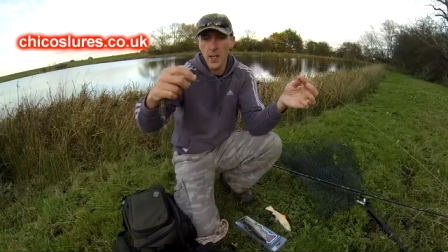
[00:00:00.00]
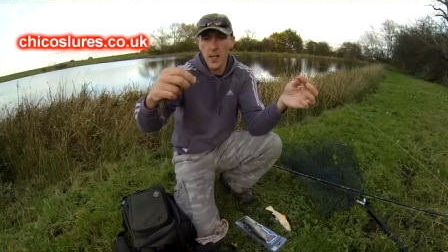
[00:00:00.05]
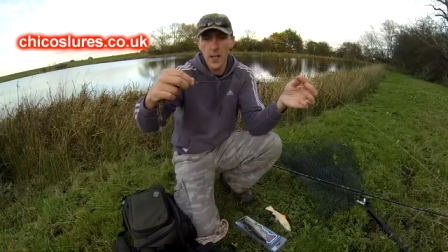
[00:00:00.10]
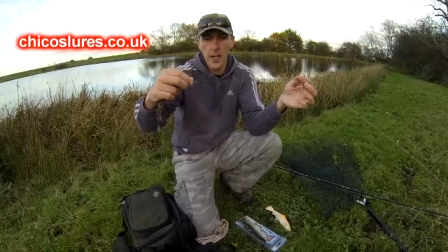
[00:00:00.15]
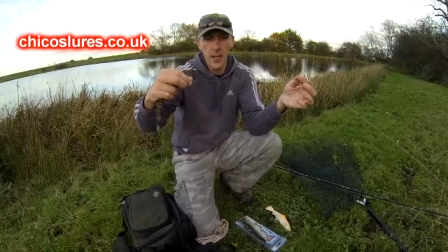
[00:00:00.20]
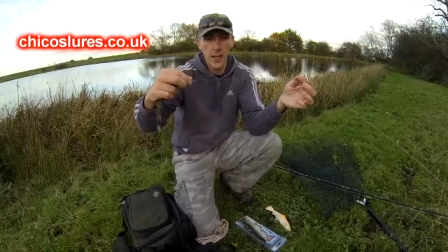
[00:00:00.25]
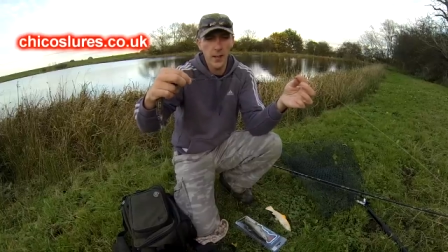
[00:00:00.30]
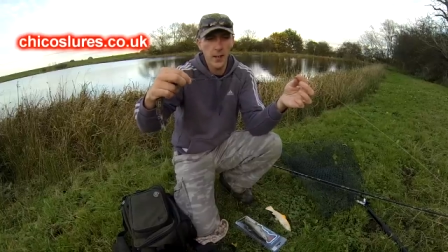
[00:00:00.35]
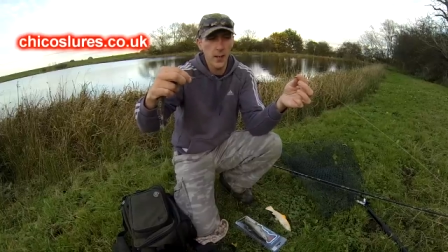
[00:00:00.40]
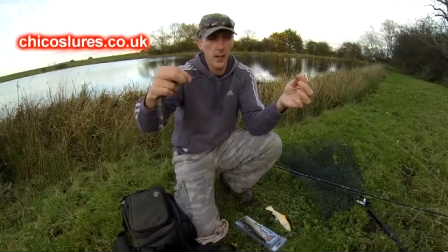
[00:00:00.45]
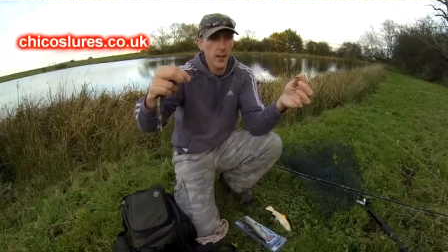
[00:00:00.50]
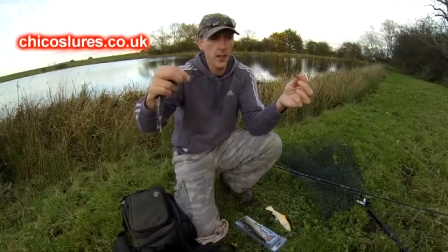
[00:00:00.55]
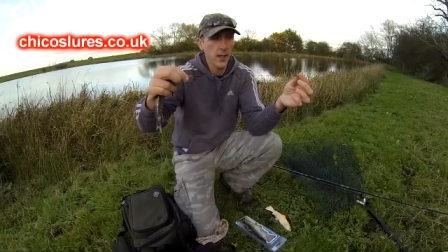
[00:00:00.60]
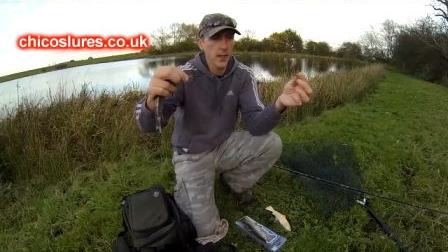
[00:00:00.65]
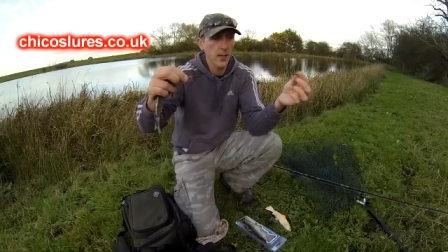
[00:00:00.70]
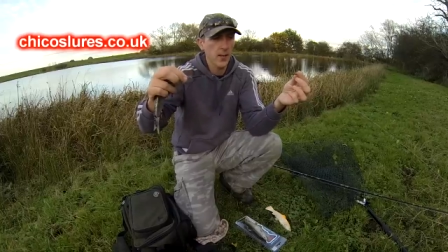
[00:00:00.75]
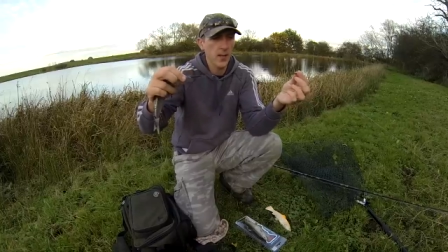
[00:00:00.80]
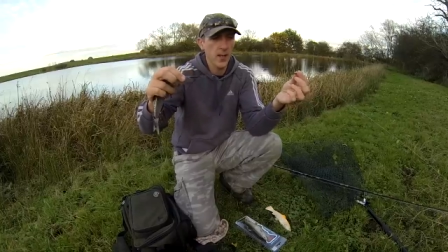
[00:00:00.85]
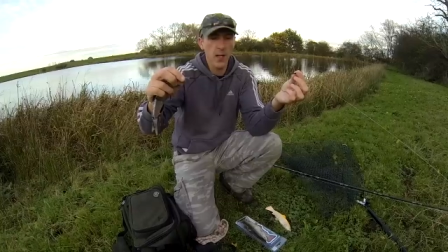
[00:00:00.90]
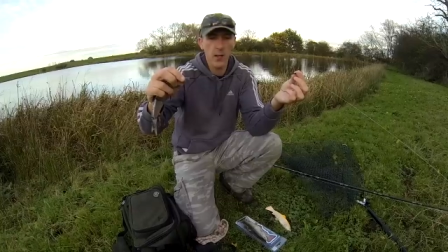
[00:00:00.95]
and
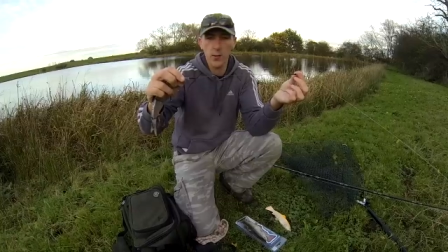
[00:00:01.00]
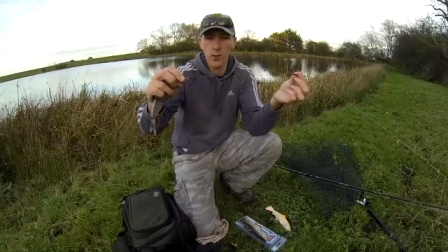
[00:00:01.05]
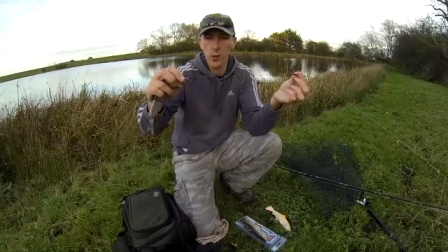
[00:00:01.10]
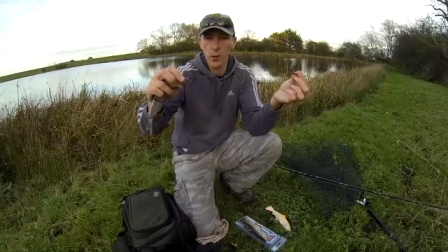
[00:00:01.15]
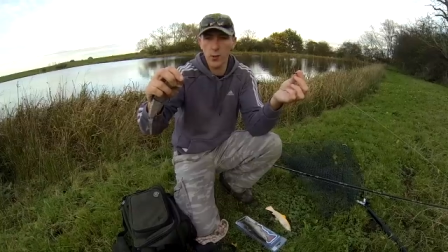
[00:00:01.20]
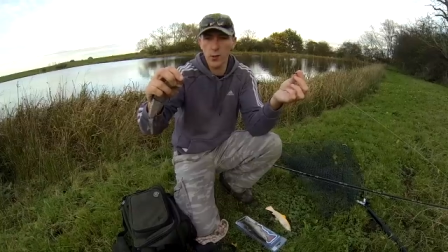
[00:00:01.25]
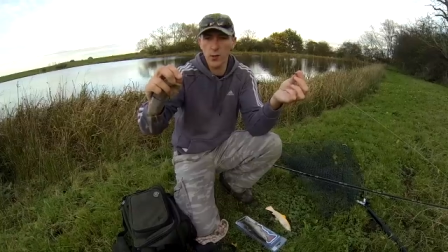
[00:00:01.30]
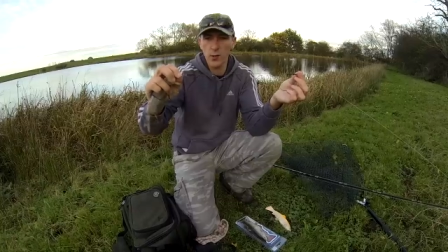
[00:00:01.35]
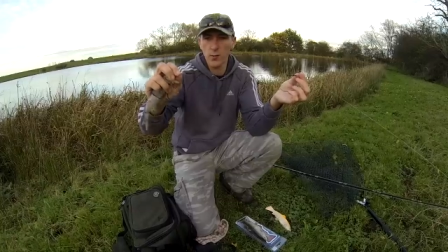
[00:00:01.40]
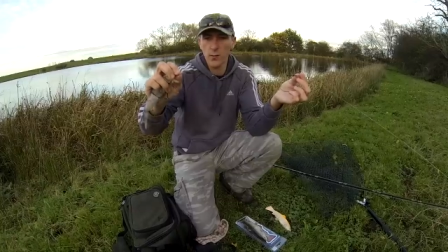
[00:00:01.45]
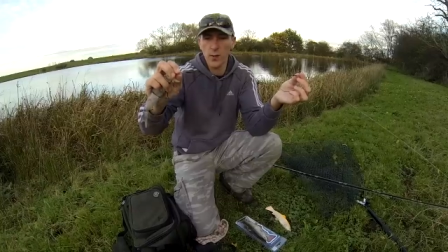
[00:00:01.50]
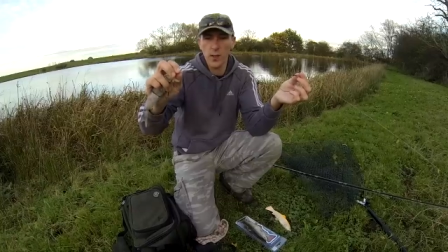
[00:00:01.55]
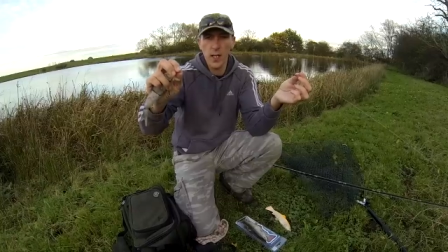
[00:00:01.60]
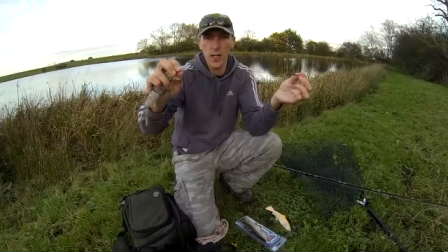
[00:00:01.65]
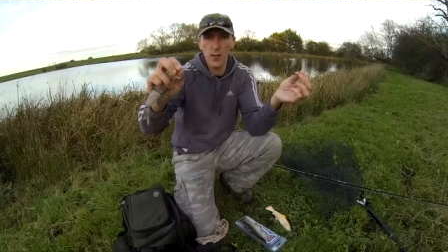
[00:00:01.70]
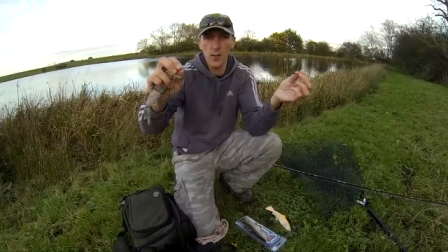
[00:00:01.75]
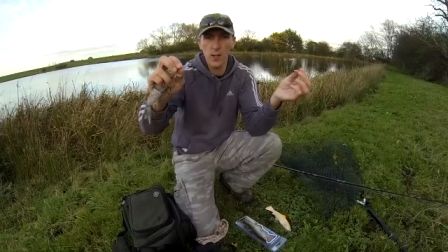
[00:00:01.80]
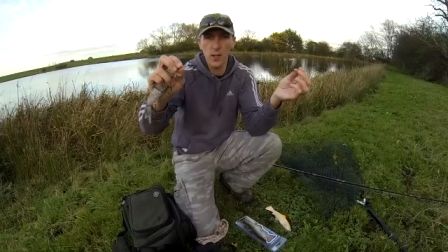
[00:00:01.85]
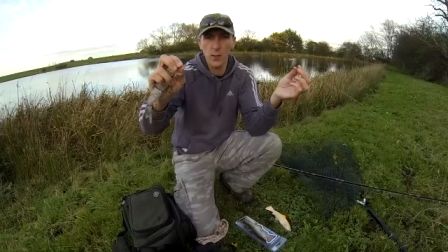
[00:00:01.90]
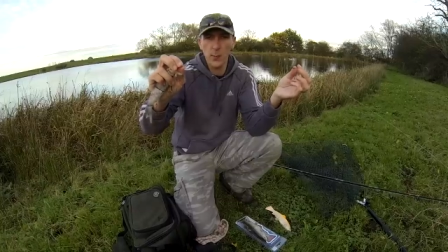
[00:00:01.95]
he sells those at something
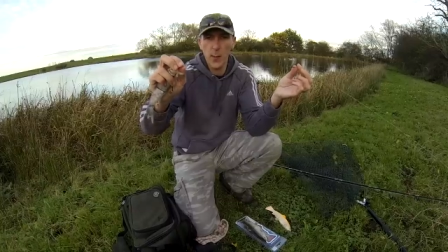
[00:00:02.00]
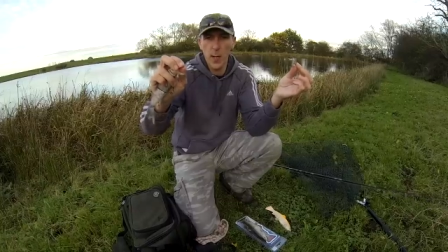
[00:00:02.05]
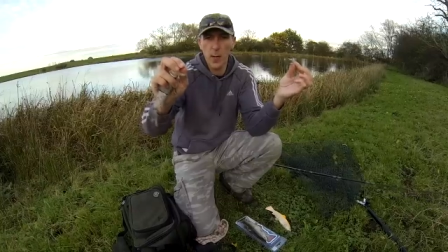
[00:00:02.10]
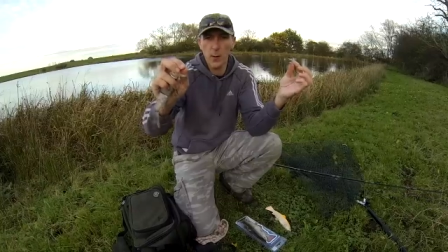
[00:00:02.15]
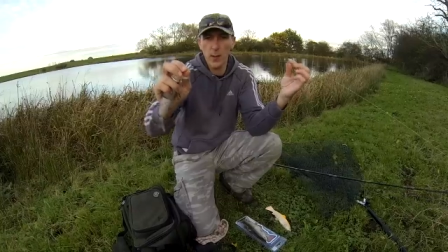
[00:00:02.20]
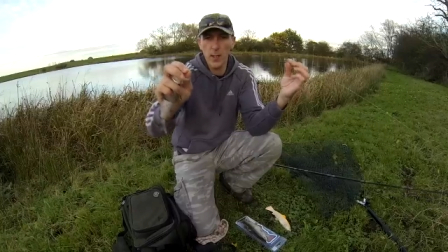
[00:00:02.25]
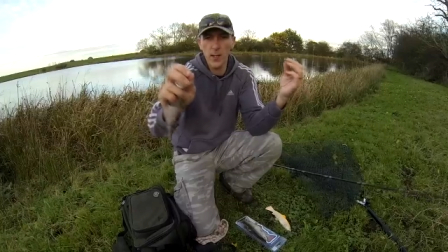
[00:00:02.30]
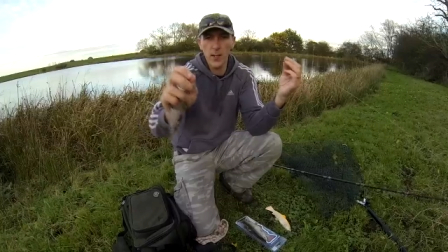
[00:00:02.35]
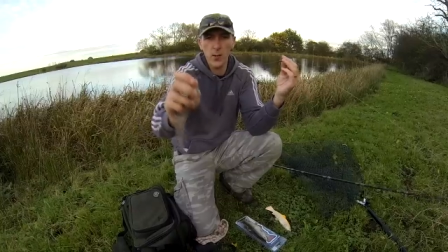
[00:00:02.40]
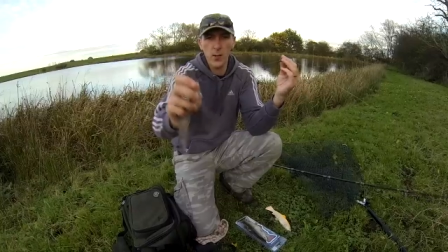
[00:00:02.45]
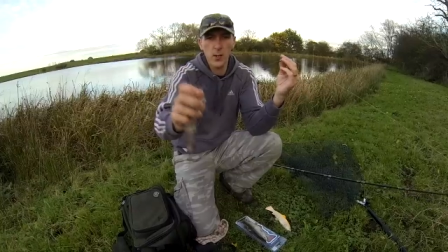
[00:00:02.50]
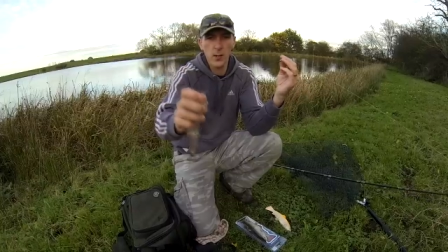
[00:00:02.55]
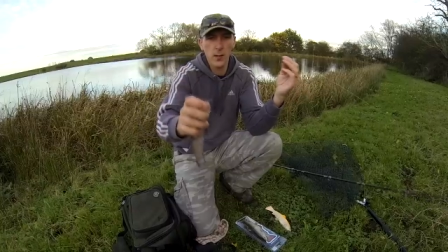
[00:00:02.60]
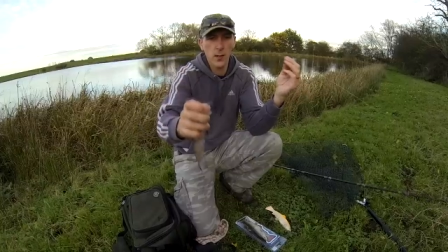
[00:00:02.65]
like six pound each,